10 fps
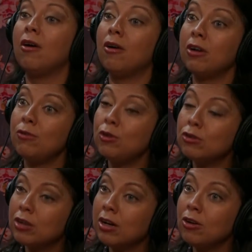Or if you
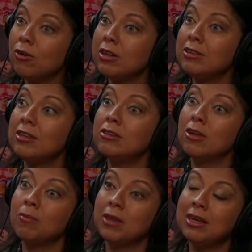start noticing
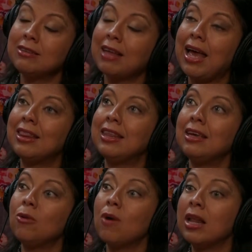some things, I
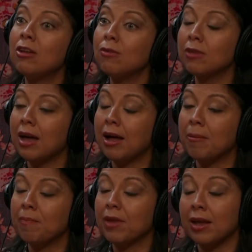think
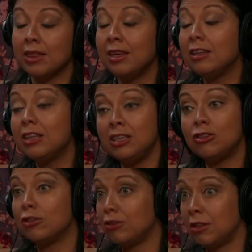
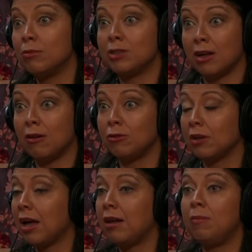teachers themselves
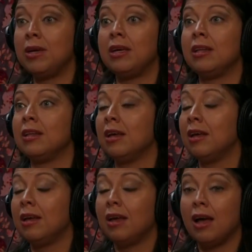had been,
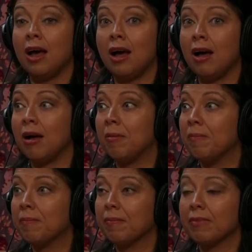um,
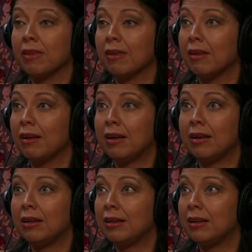
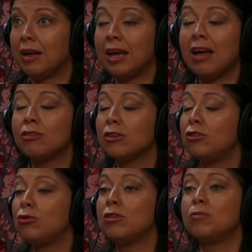I have
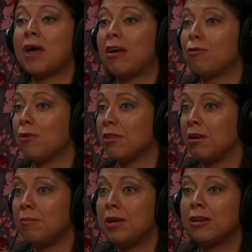such respect for
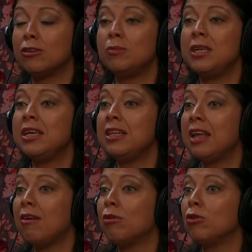them because being
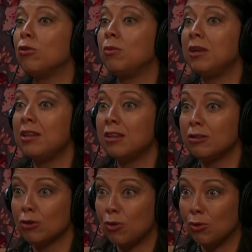able to be in the
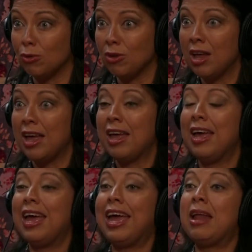school
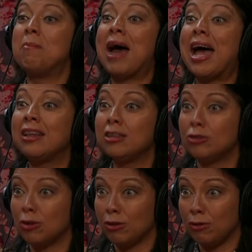and
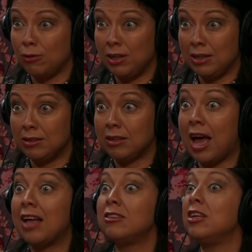manage all of these
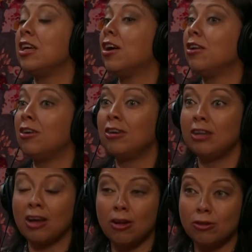as they are
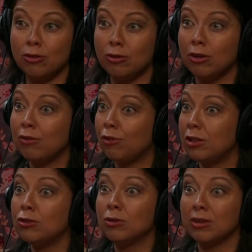learning how to do
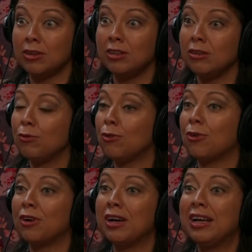virtual learning
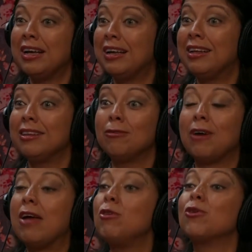for
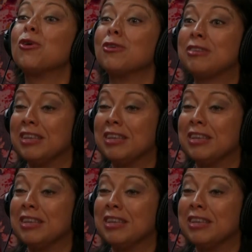5-year-olds,